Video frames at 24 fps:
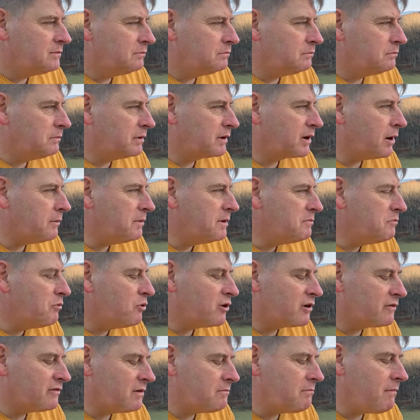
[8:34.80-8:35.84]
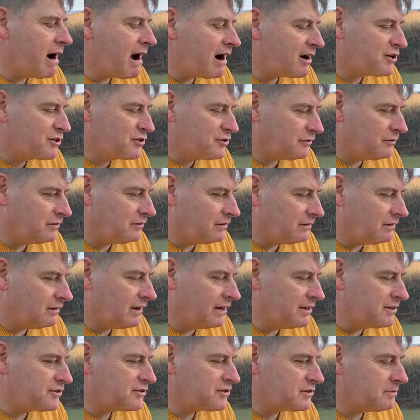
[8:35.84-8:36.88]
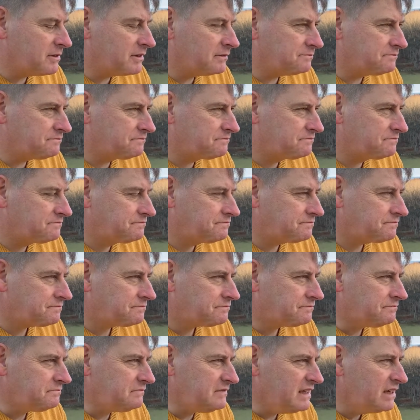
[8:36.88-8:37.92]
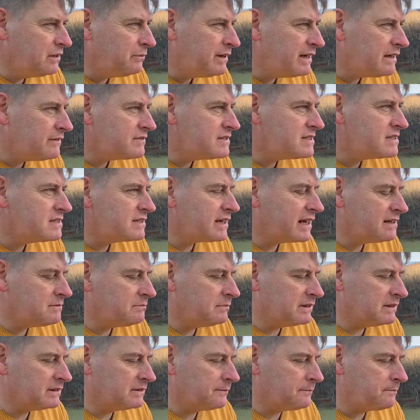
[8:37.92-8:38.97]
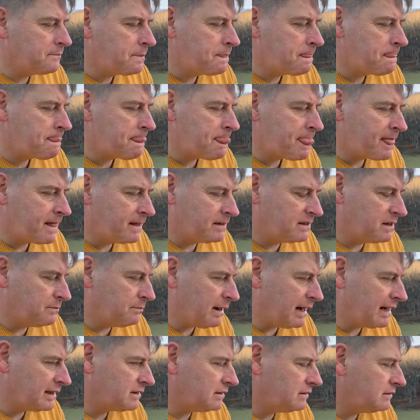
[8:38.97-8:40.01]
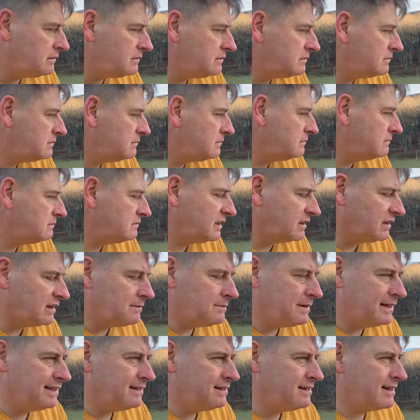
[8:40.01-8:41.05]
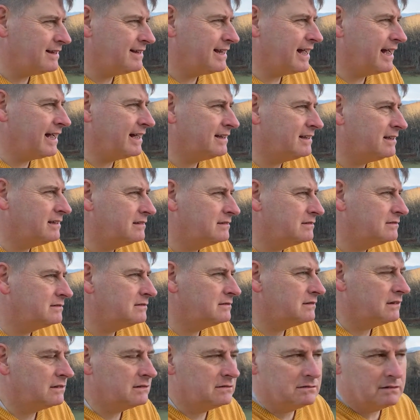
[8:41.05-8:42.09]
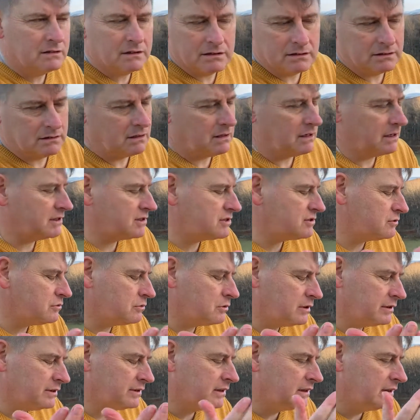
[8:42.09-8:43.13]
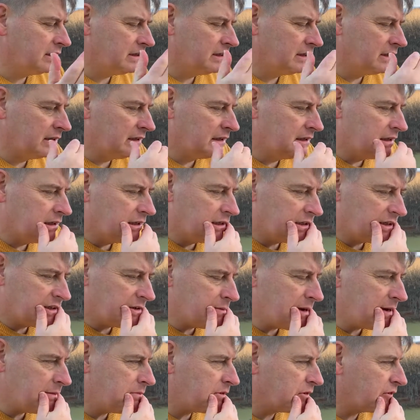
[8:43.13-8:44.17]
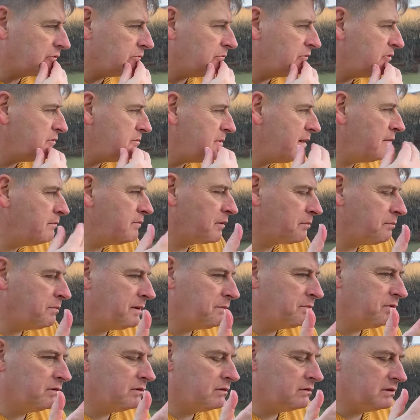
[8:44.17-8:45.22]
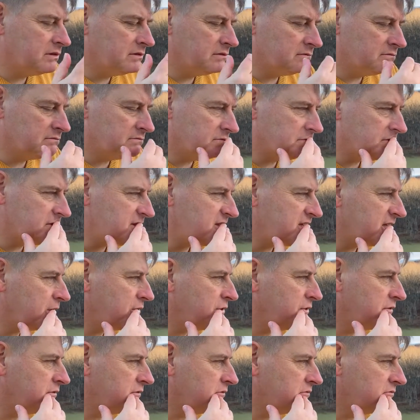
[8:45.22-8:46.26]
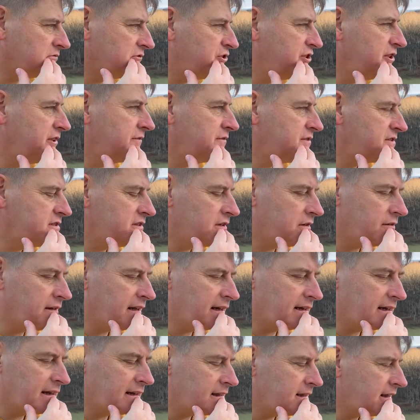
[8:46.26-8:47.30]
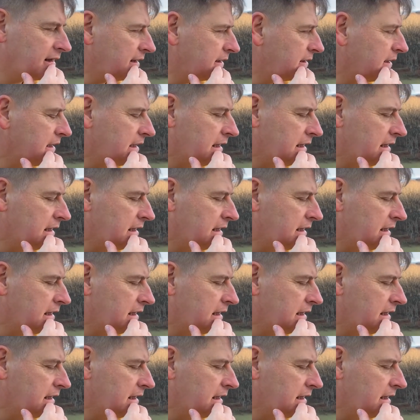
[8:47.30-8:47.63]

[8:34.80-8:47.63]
becoming more of a martial instrument, a way of incitement to battle, to lament the dead, and so on. Remember people and saluting chiefs and all that kind of thing.